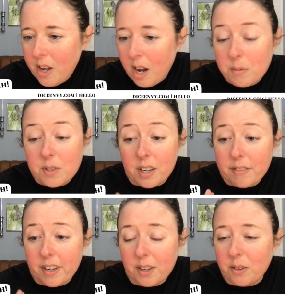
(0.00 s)
I'm sorry,
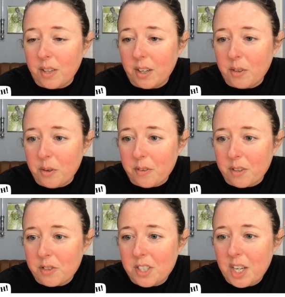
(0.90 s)
Farron Coon, I don't know if you're
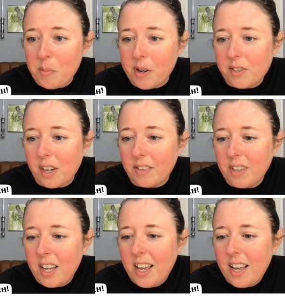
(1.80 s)
a she, I apologize.